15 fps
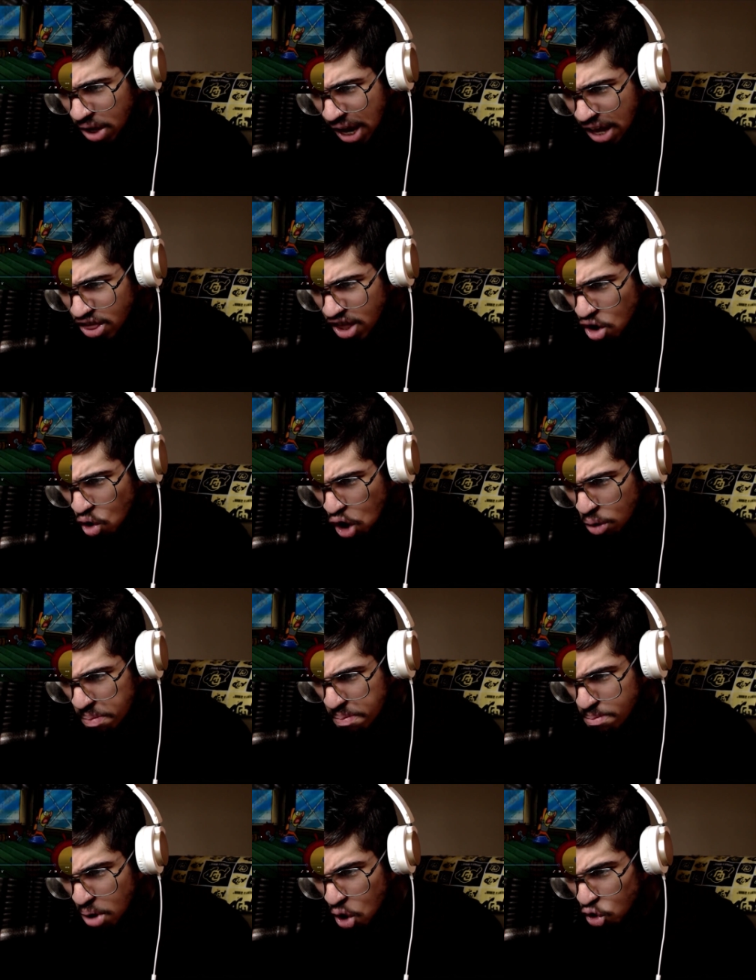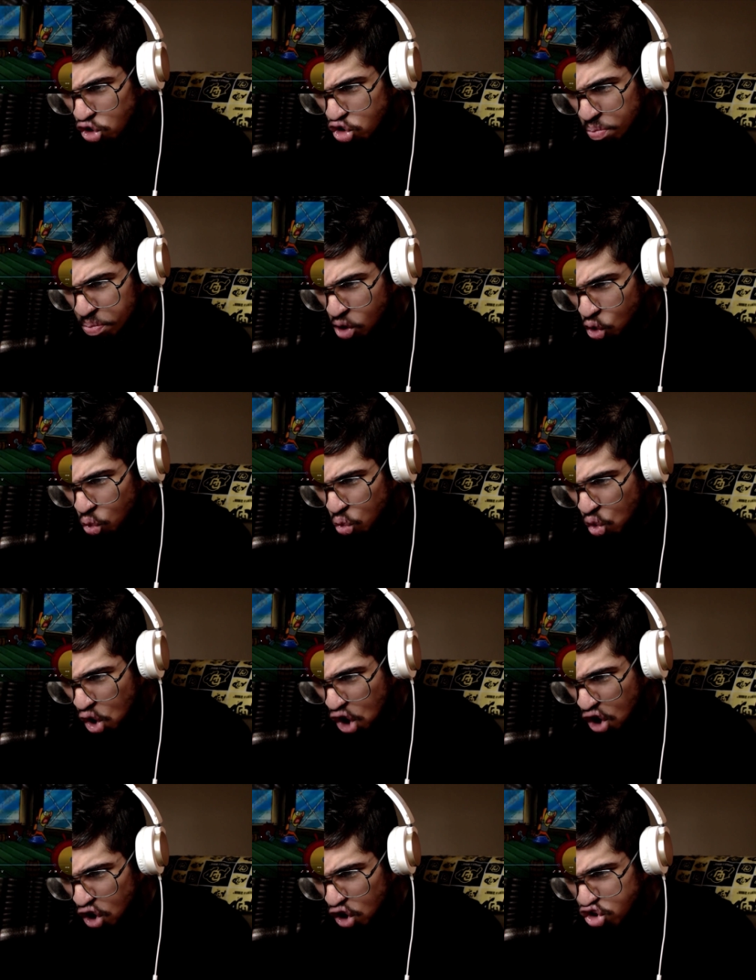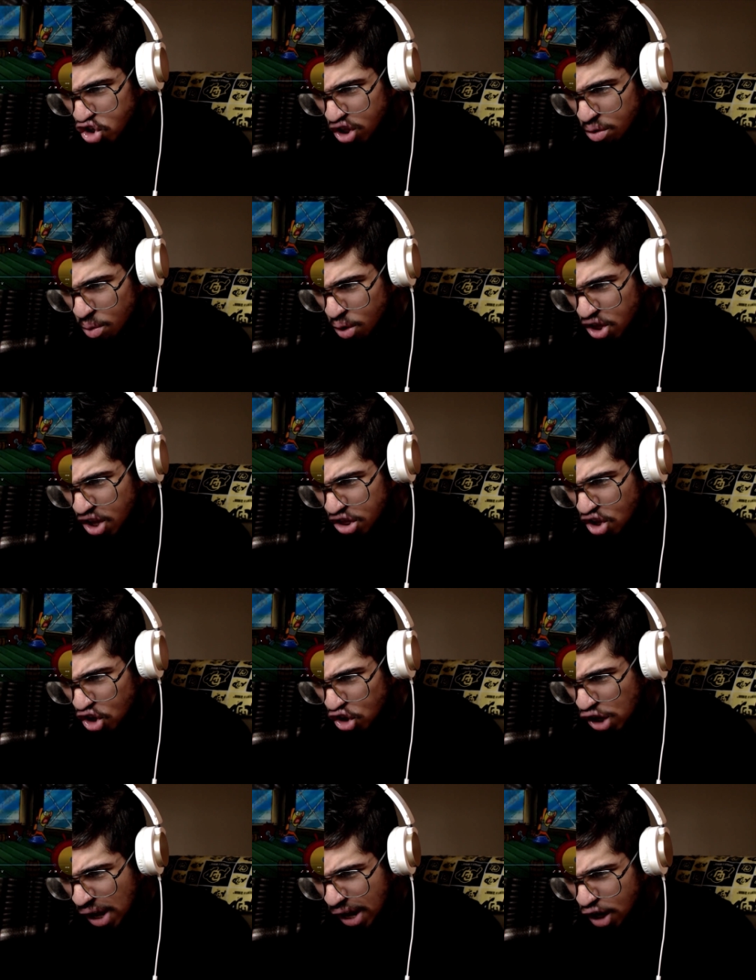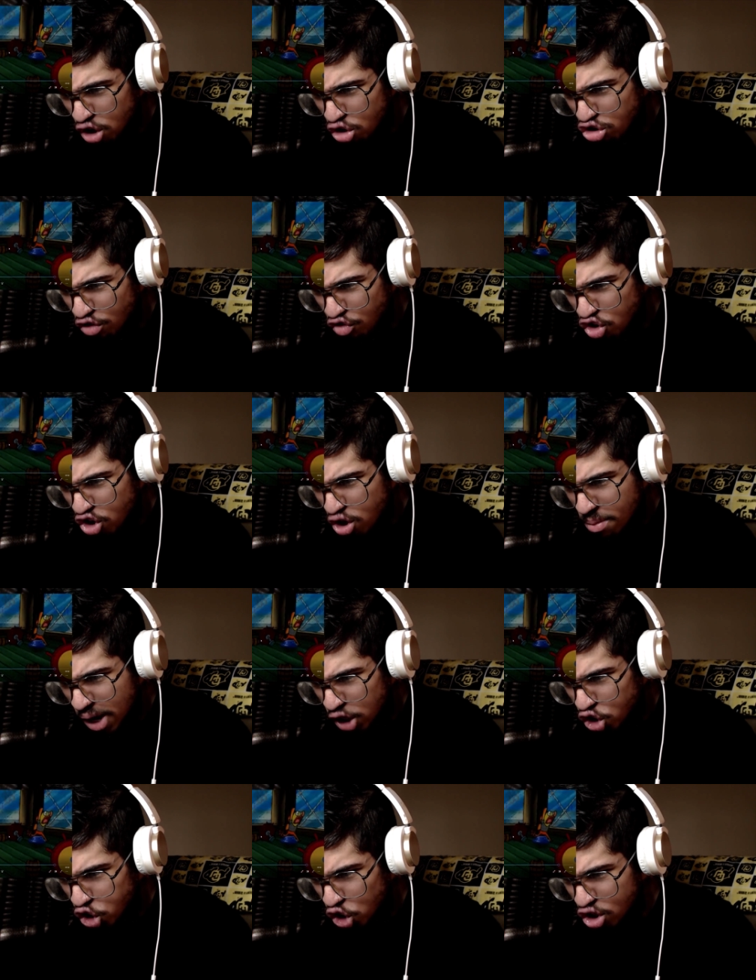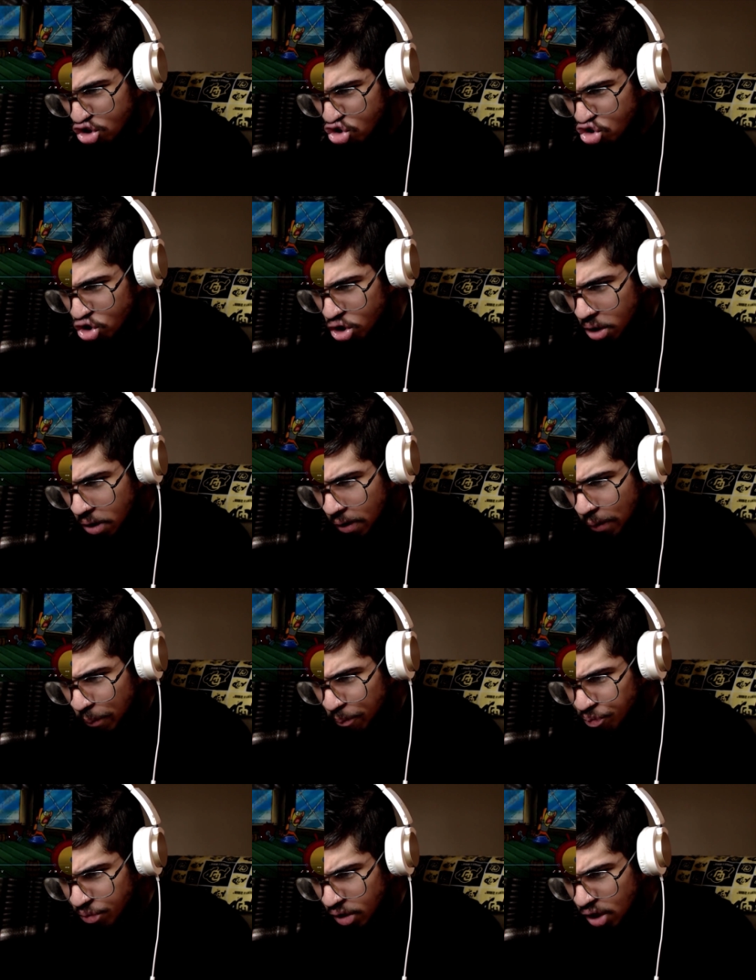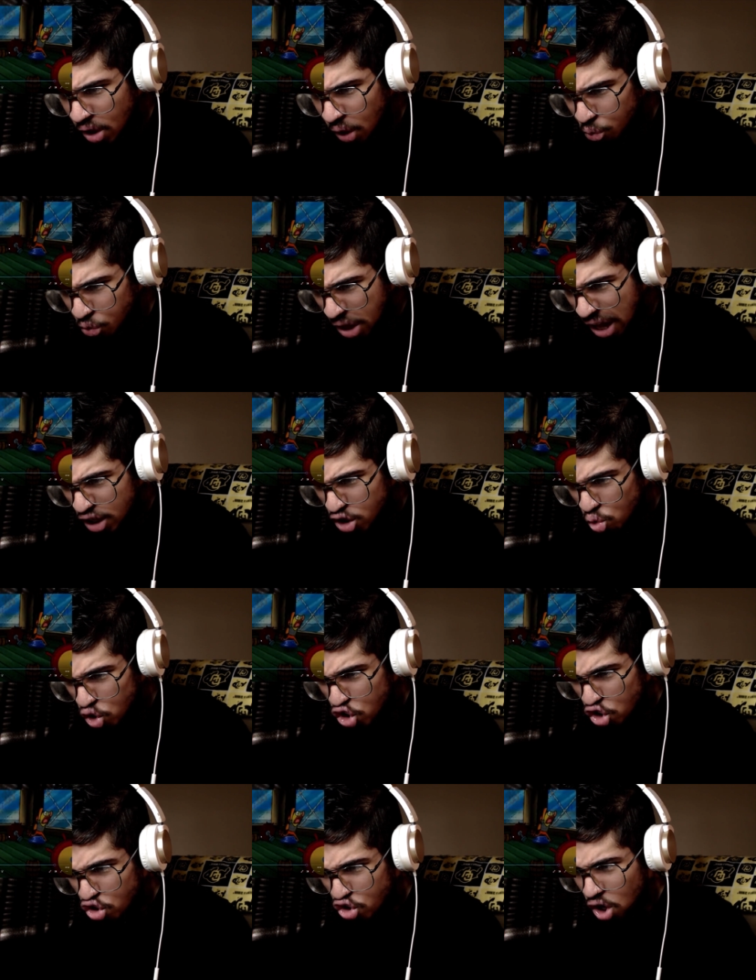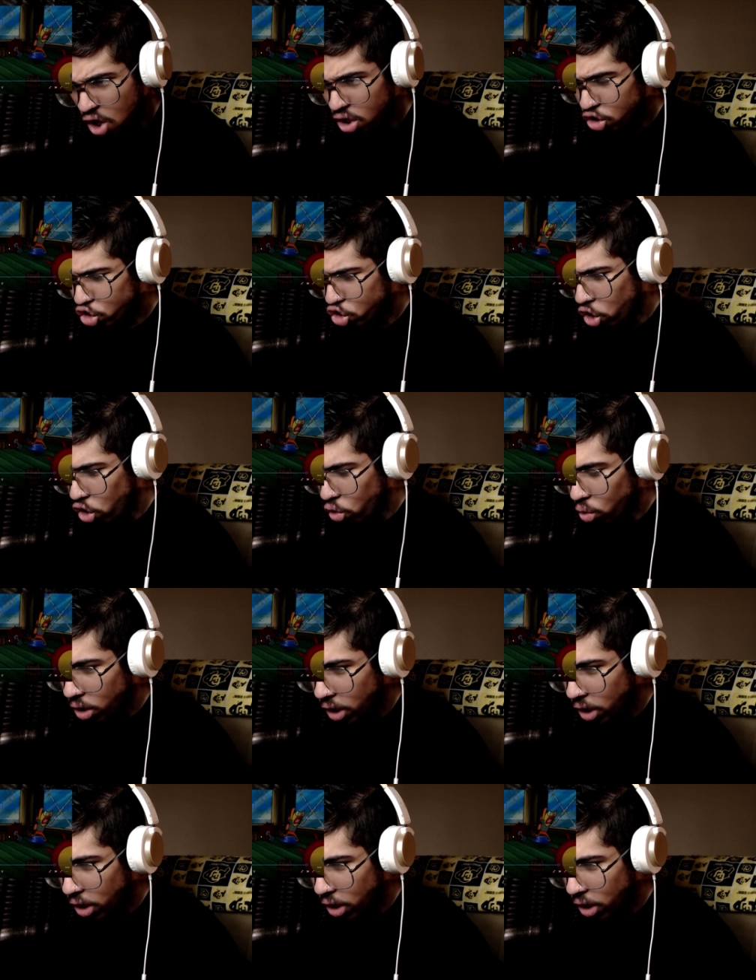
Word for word: and there are multiple worlds within the layers of the dimensions. That's what you're doing. Dude,